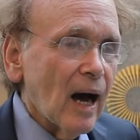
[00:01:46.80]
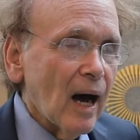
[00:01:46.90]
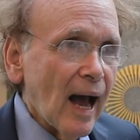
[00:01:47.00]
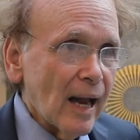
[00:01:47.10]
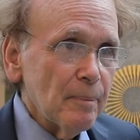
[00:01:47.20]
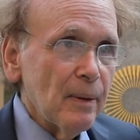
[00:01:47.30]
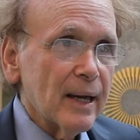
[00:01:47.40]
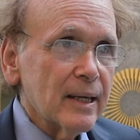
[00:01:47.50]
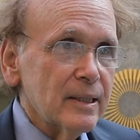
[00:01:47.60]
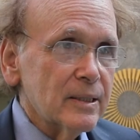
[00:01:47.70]

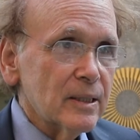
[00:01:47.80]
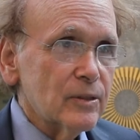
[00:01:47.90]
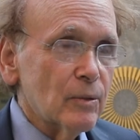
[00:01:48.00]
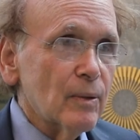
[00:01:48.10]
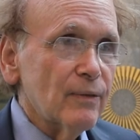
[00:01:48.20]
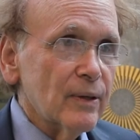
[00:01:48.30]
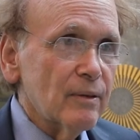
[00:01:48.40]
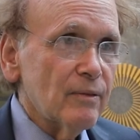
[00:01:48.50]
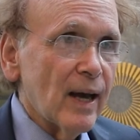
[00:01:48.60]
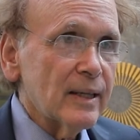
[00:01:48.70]
ADIPEC is a terrific
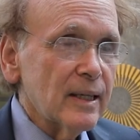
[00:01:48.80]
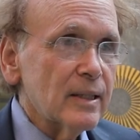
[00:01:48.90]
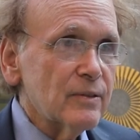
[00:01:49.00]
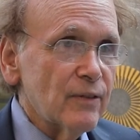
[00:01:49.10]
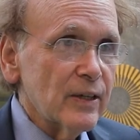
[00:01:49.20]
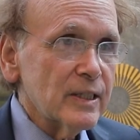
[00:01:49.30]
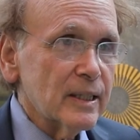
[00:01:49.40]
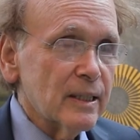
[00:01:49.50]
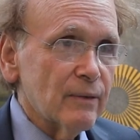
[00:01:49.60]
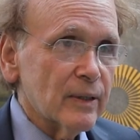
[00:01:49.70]
event, and it's very
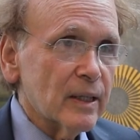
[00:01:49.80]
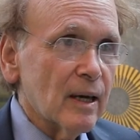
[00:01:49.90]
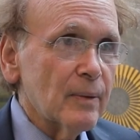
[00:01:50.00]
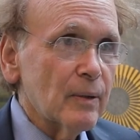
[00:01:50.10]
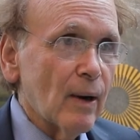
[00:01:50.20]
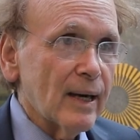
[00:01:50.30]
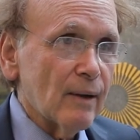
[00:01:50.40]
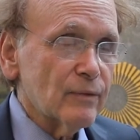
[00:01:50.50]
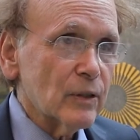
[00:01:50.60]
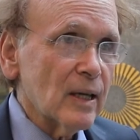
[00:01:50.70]
significant coming right
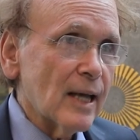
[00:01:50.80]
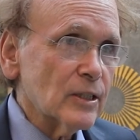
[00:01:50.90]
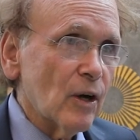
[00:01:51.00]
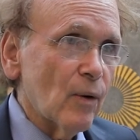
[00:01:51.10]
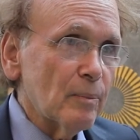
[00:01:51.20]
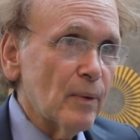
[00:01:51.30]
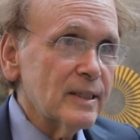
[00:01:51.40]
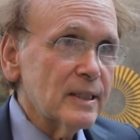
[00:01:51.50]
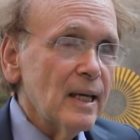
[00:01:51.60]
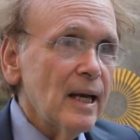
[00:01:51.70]
after Glasgow. It
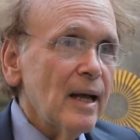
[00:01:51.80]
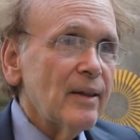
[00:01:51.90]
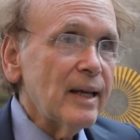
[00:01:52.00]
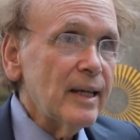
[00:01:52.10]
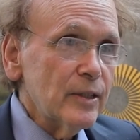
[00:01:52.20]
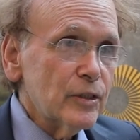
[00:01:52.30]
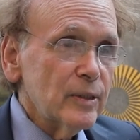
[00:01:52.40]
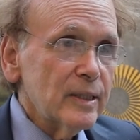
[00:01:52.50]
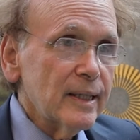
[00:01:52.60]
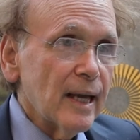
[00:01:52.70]
brings the
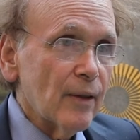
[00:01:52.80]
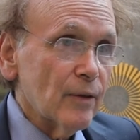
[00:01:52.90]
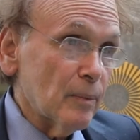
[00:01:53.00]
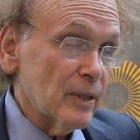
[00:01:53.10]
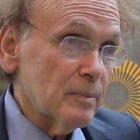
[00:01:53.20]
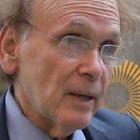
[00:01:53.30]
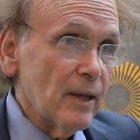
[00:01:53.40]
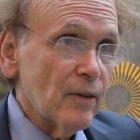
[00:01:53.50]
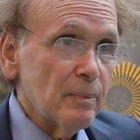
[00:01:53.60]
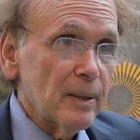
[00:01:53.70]
industry together, it brings many
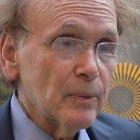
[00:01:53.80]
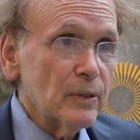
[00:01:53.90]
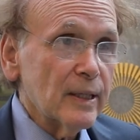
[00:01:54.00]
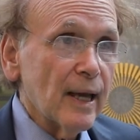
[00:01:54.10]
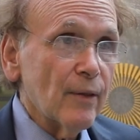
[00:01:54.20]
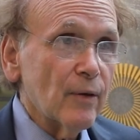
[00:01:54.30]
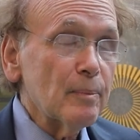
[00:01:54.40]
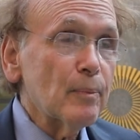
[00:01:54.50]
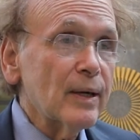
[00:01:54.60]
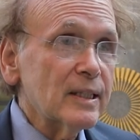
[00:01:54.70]
other people together,
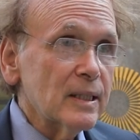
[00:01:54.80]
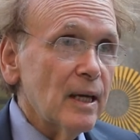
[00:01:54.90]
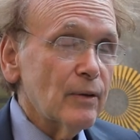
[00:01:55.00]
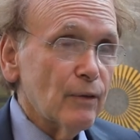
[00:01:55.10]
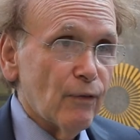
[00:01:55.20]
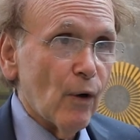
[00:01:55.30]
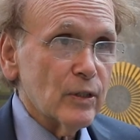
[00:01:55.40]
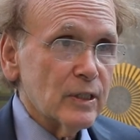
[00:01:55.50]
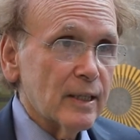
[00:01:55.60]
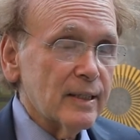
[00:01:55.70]
it brings the
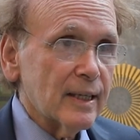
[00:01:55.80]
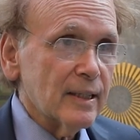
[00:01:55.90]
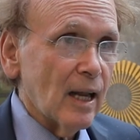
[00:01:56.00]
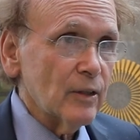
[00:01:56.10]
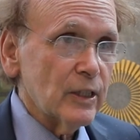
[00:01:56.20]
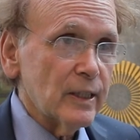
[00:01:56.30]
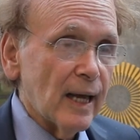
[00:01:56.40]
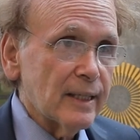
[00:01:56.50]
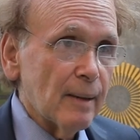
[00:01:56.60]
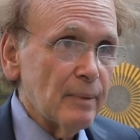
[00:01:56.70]
focus on technology and
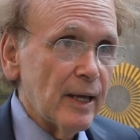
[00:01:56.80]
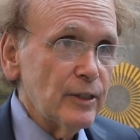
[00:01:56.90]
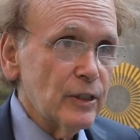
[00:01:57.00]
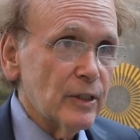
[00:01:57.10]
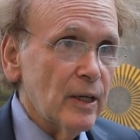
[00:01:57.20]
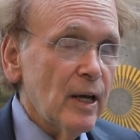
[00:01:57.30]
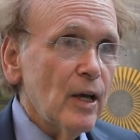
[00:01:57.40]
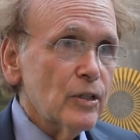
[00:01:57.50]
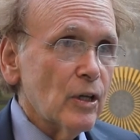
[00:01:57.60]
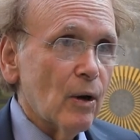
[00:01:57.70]
adaptation.
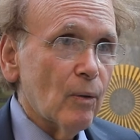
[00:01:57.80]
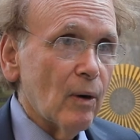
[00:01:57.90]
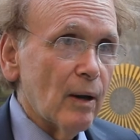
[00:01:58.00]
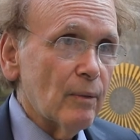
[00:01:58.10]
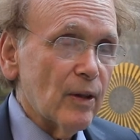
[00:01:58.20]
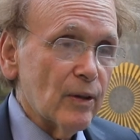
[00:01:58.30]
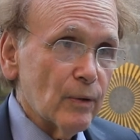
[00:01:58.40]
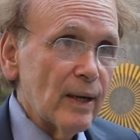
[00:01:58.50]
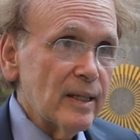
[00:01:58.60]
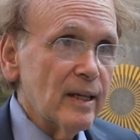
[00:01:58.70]
So the
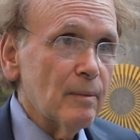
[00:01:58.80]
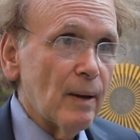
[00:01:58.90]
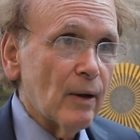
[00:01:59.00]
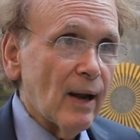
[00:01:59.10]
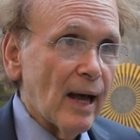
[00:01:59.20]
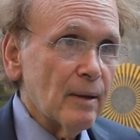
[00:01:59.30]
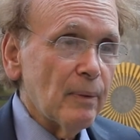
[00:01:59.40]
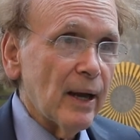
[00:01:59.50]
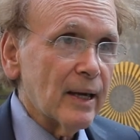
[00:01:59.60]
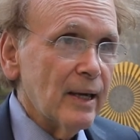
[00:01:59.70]
great thing about
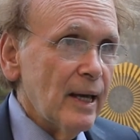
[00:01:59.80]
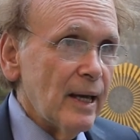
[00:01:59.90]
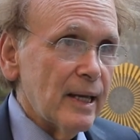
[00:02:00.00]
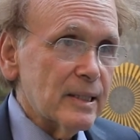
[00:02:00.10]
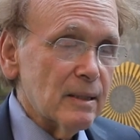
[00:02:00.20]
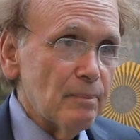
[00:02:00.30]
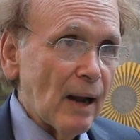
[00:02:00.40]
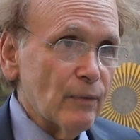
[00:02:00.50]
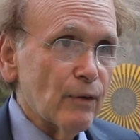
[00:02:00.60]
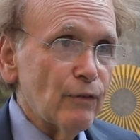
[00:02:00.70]
ADIPEC, it's
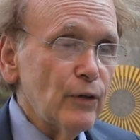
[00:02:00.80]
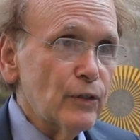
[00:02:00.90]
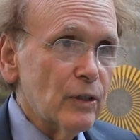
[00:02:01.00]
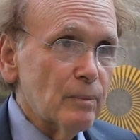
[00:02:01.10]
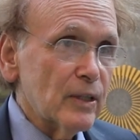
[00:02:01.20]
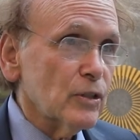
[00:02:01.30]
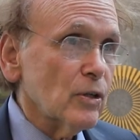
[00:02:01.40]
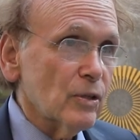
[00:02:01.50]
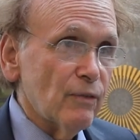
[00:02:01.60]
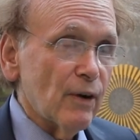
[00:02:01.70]
about the future, but it's
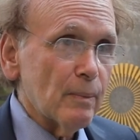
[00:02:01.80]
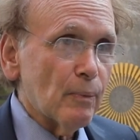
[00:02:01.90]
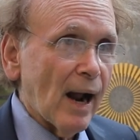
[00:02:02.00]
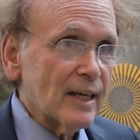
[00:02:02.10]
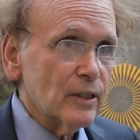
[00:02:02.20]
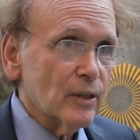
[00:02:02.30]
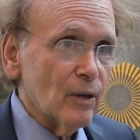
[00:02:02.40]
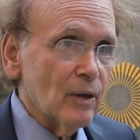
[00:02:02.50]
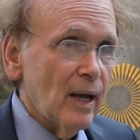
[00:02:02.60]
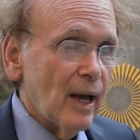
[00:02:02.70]
also very practical,